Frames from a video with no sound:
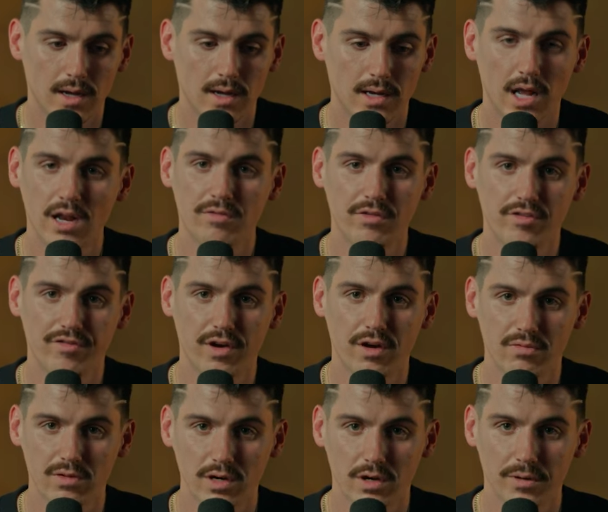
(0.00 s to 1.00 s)
None of it
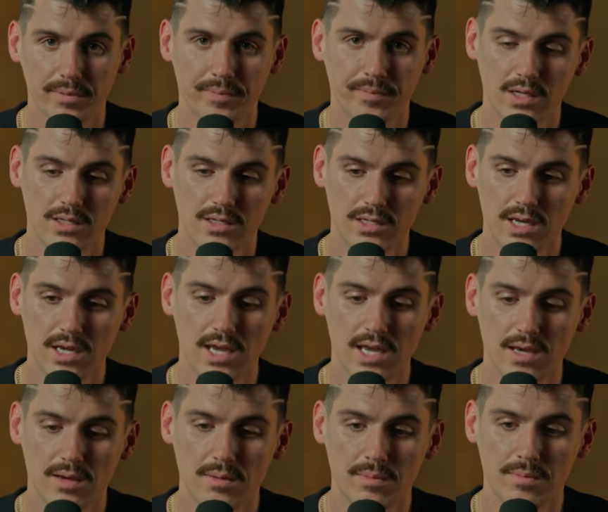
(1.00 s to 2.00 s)
felt real. Seeing
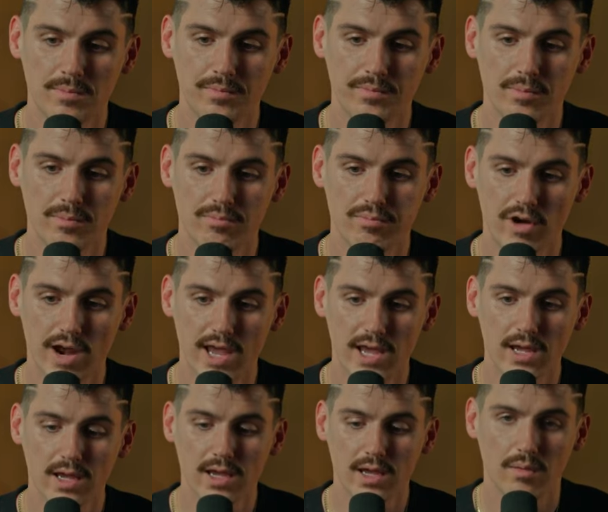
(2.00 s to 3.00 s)
him
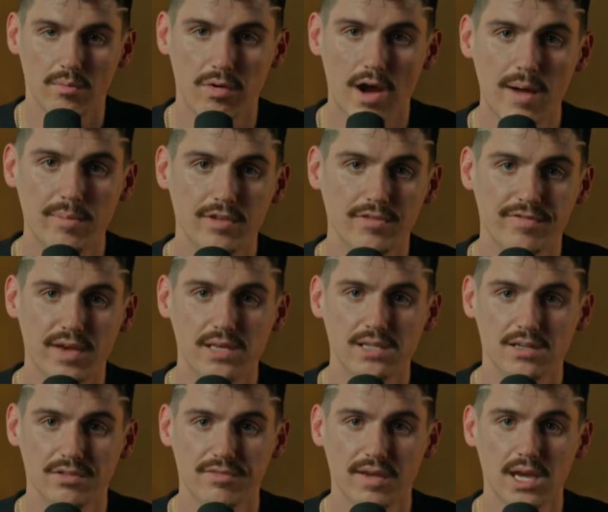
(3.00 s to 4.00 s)
break brought me face
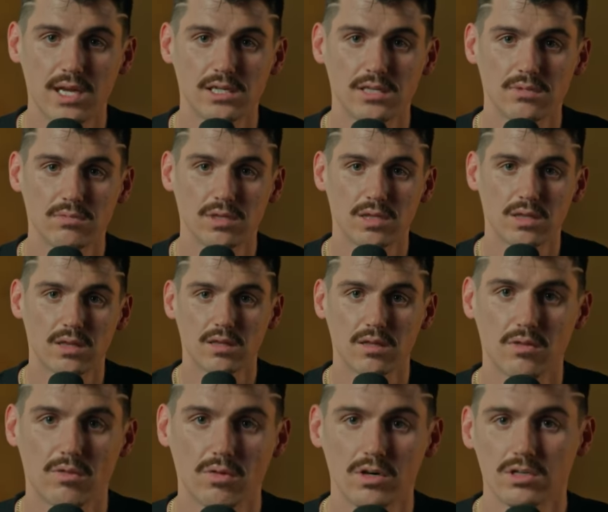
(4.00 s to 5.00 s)
to face with
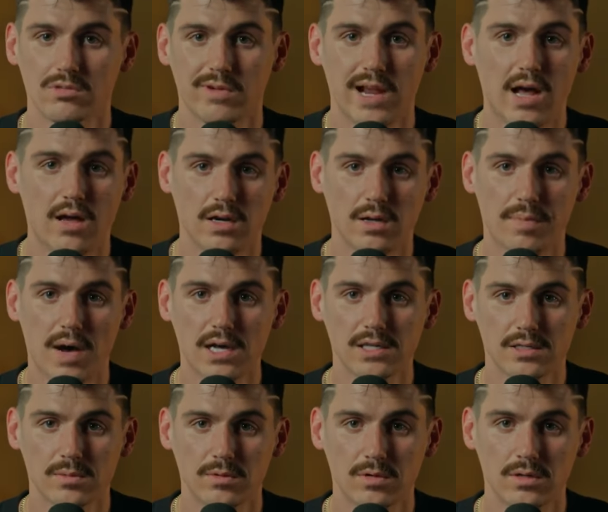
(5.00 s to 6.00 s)
the worst reality
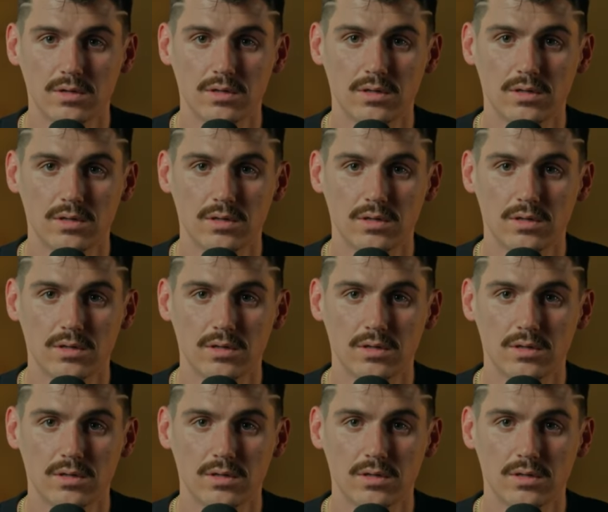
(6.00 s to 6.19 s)
possible.